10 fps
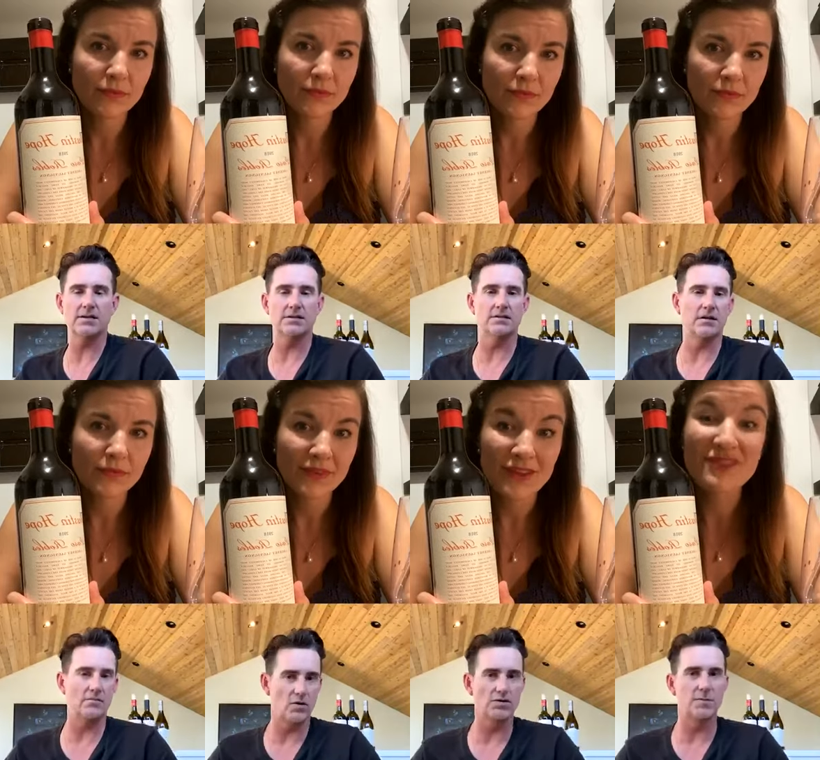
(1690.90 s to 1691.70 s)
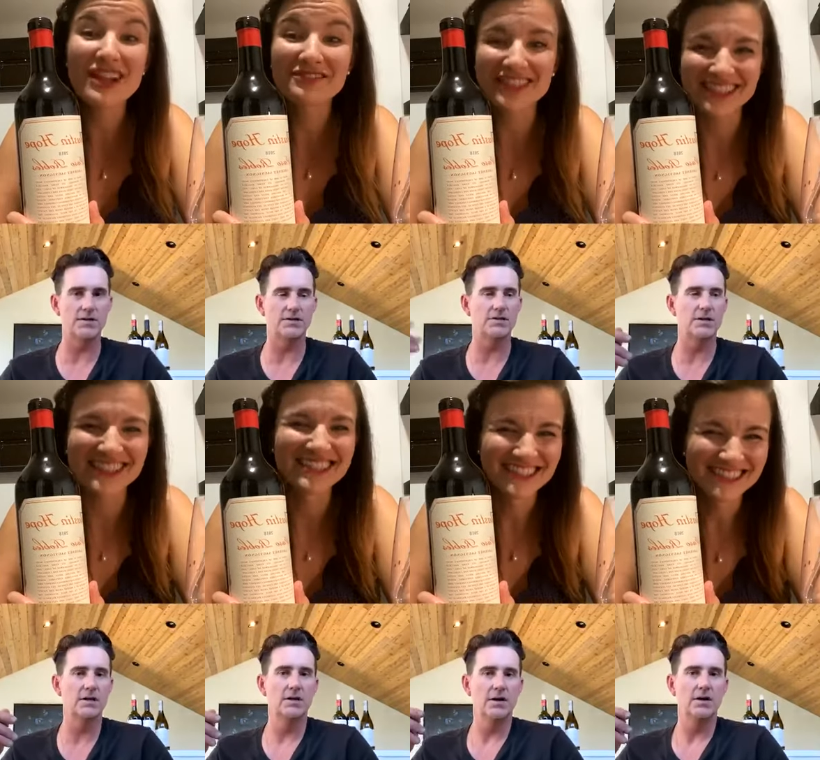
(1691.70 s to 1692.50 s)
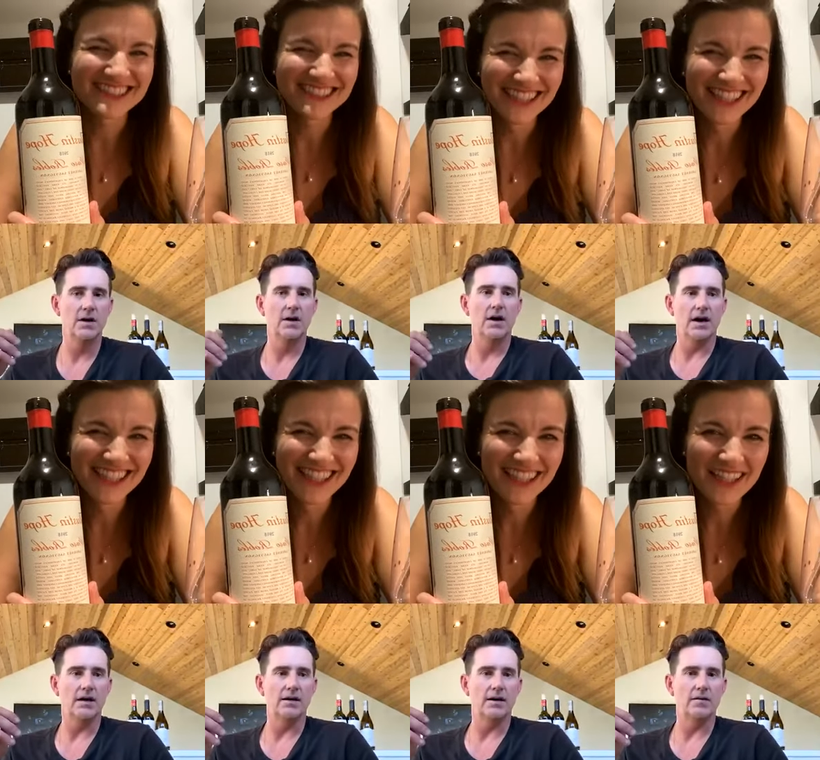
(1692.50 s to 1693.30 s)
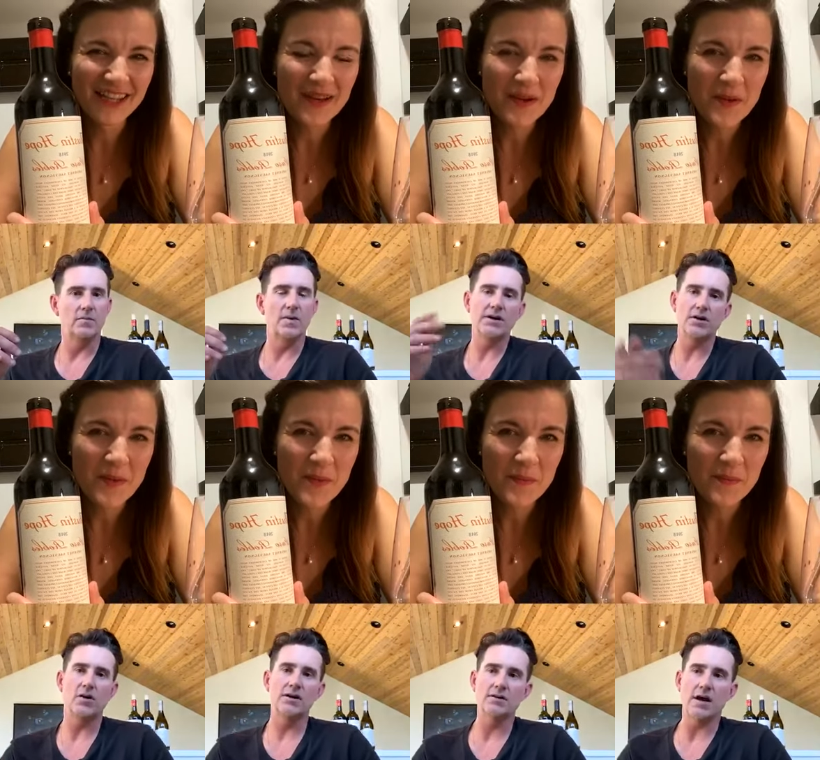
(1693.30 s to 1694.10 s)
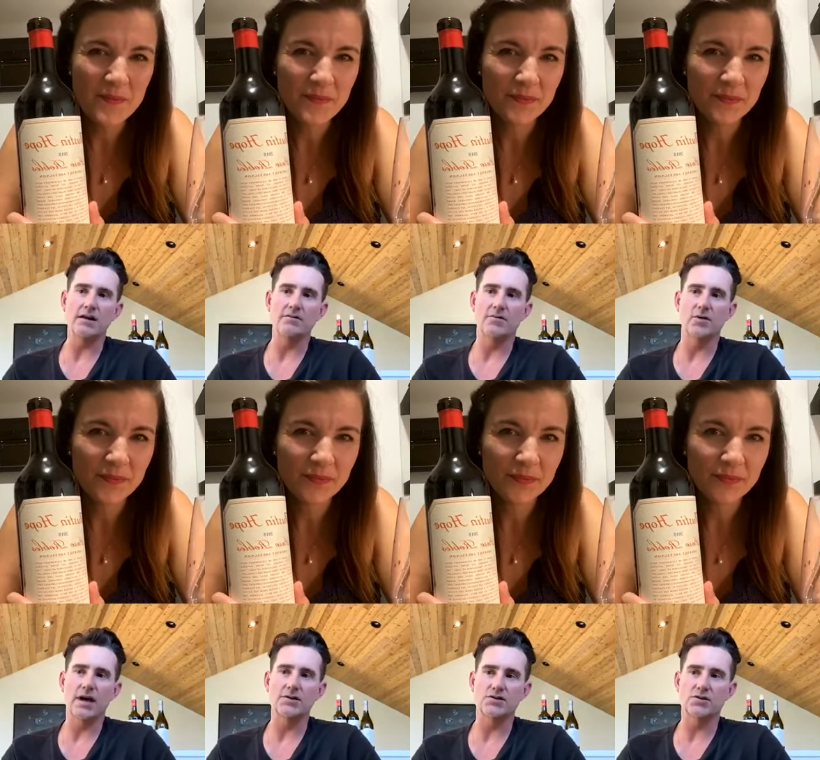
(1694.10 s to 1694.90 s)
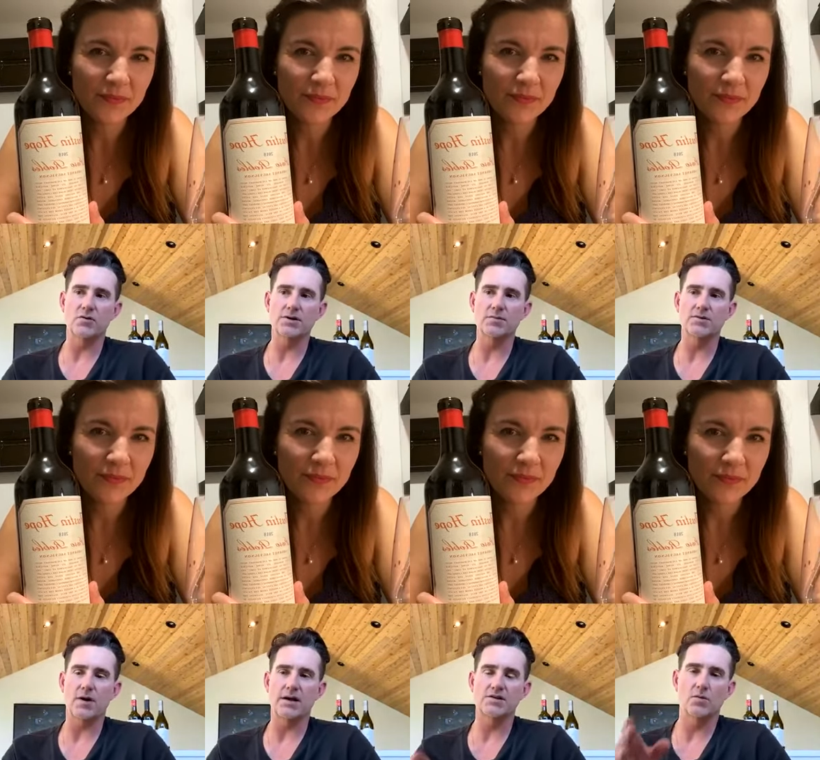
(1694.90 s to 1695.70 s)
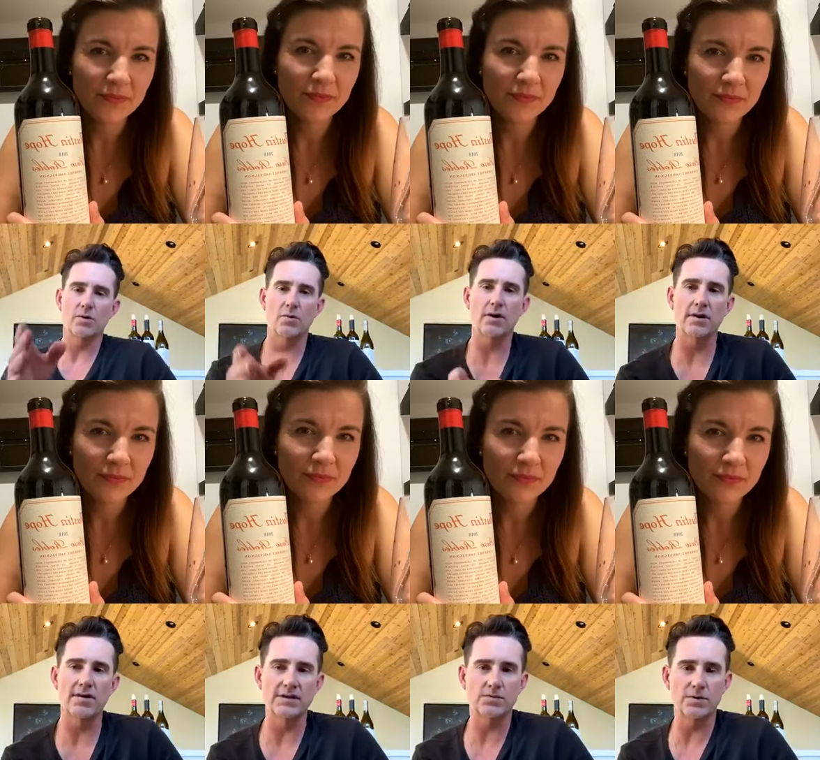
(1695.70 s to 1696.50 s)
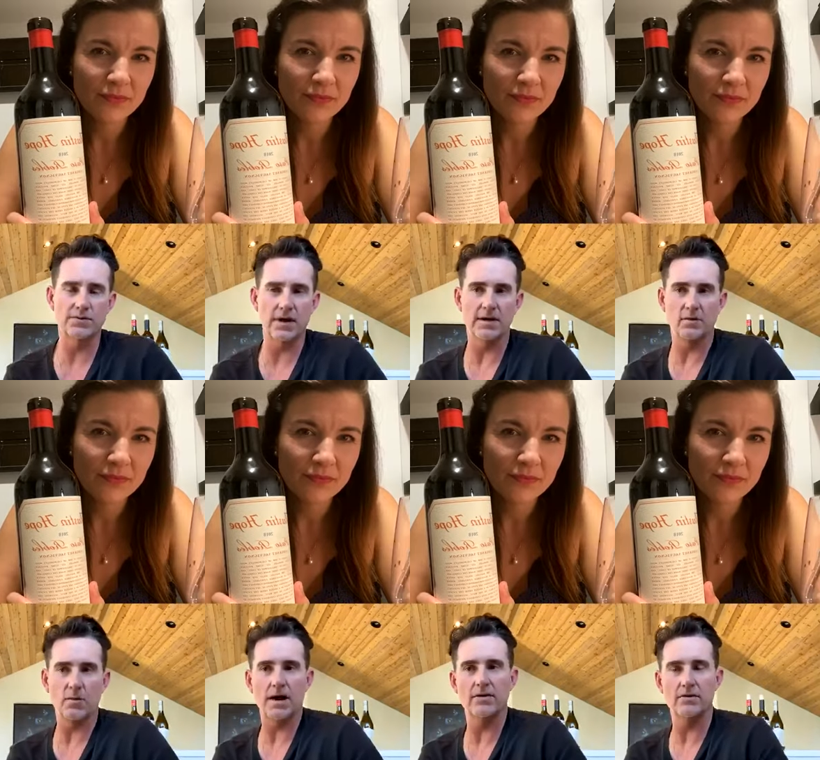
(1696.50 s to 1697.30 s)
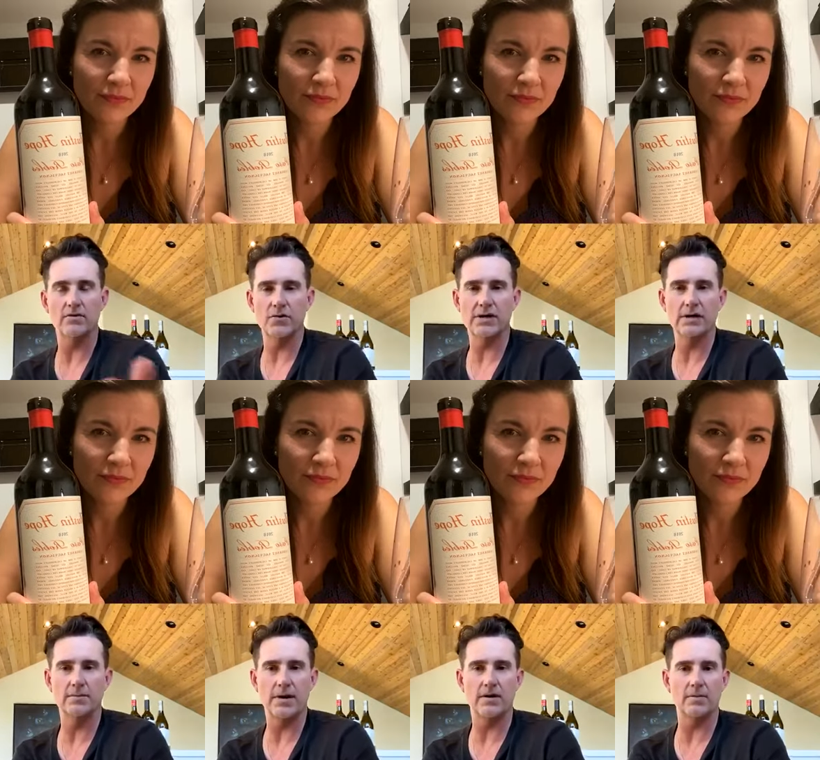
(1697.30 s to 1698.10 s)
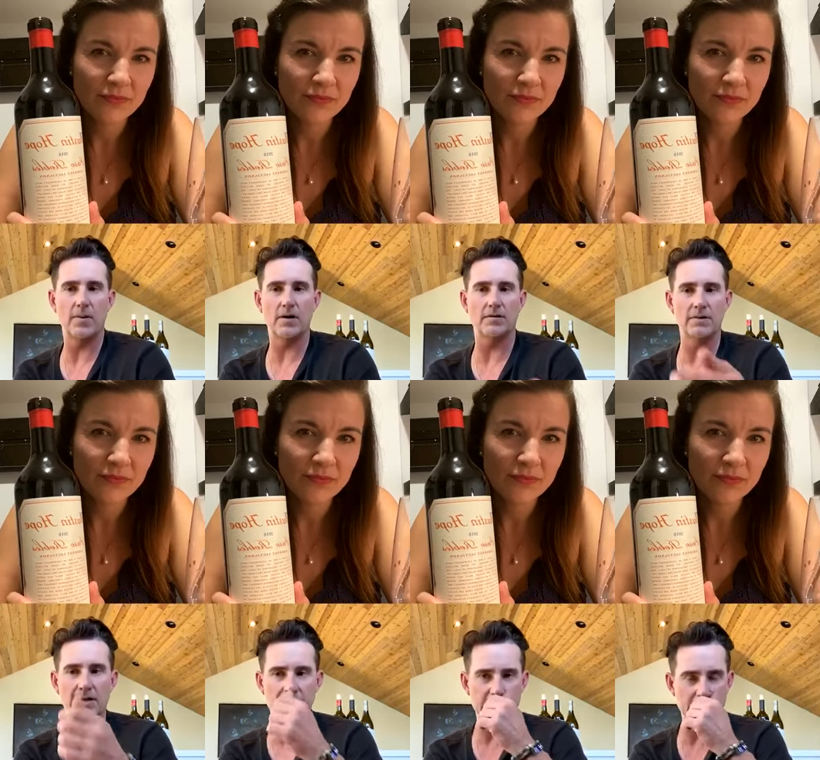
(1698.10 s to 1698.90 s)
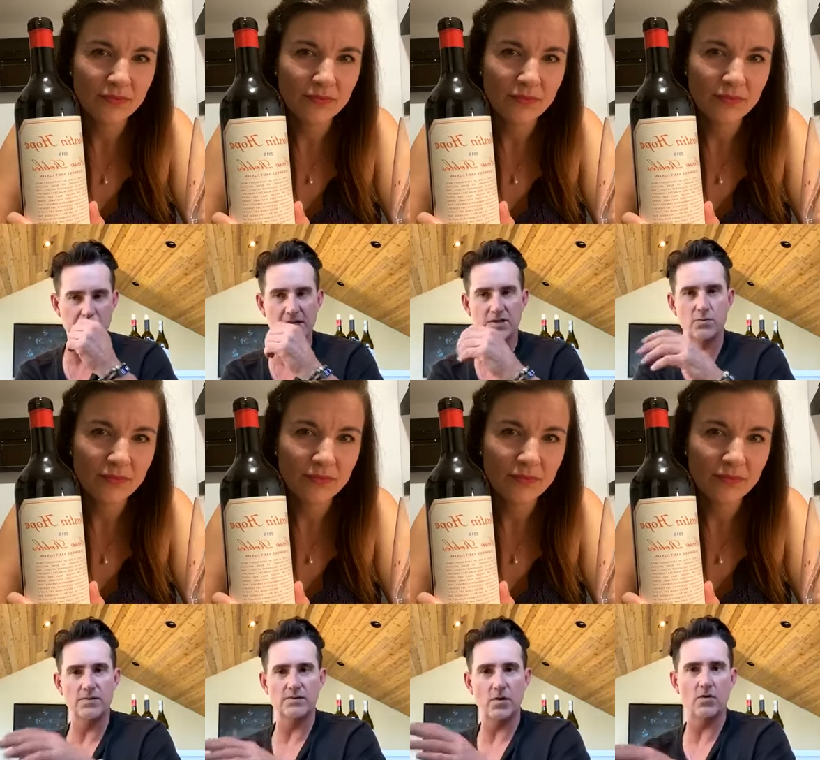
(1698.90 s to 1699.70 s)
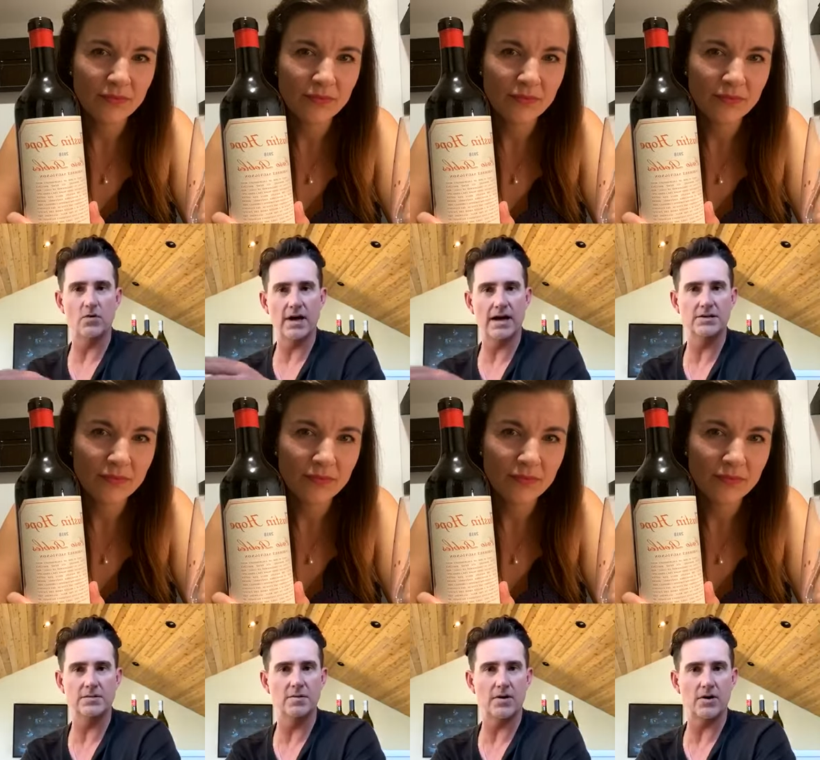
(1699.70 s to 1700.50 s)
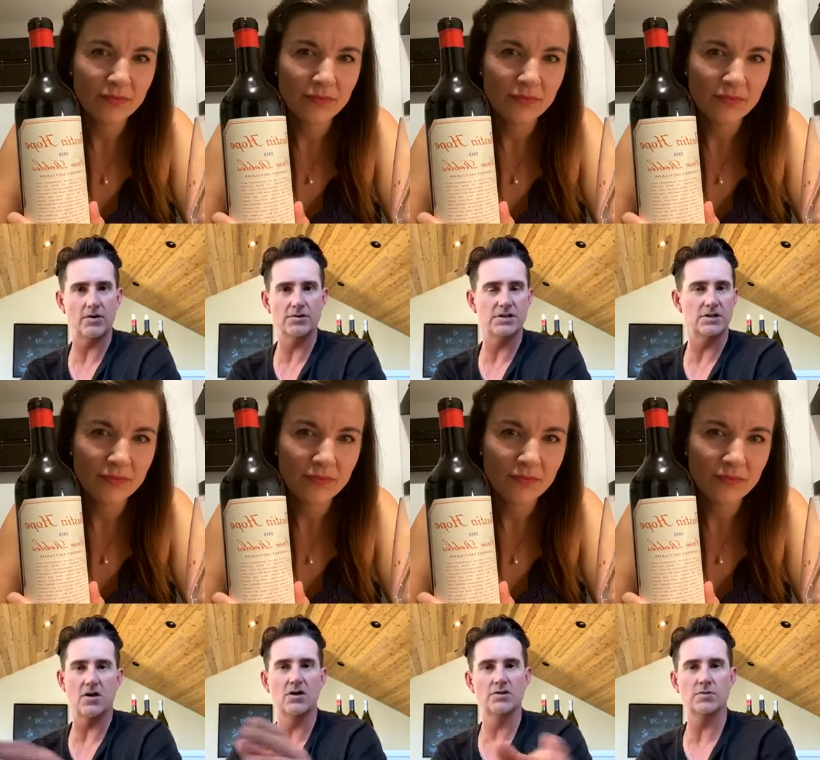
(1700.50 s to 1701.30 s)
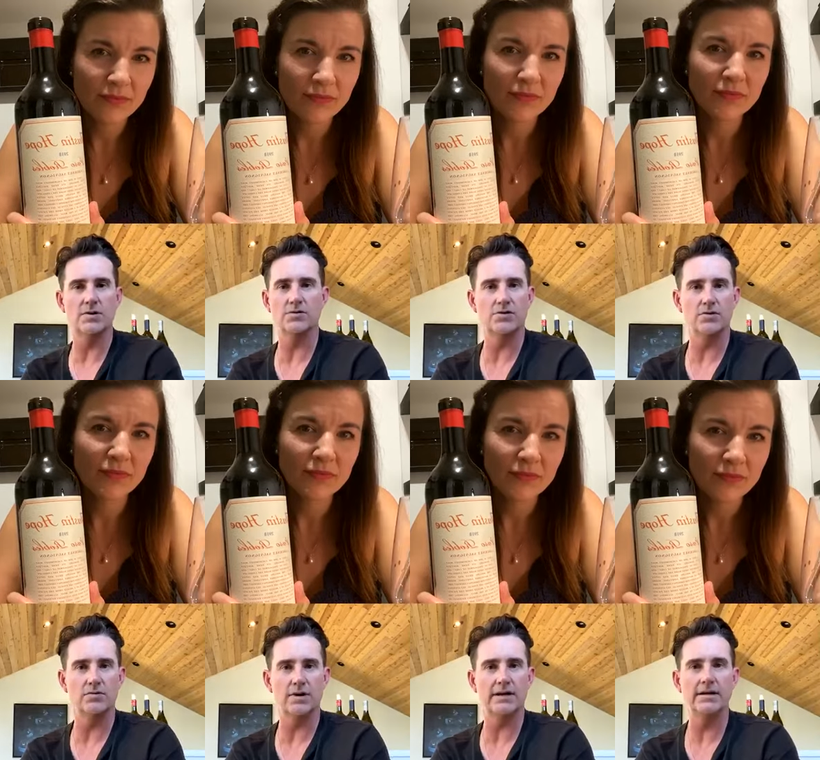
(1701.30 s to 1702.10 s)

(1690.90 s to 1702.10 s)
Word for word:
Speaker 1: and, and most places. Velvet. And um, but you know, I didn't I didn't fully answer your question what you asked. So what, one of the things we've done and why they're drinking a better upon release is because we don't age them in barrels as long as we used to, right?